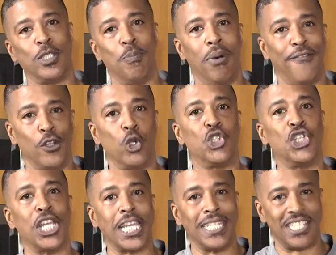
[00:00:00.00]
buffalo
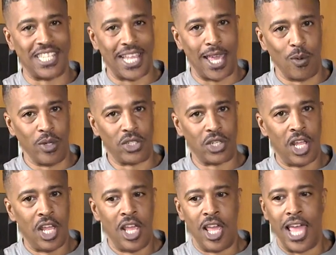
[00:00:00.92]
chicken sandwich.
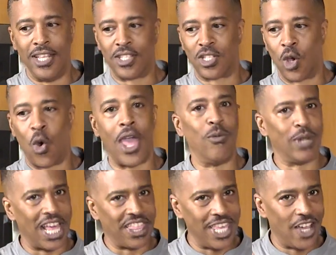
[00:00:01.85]
And when
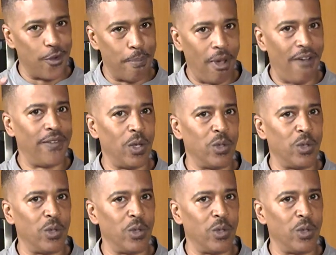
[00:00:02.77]
I think of a buffalo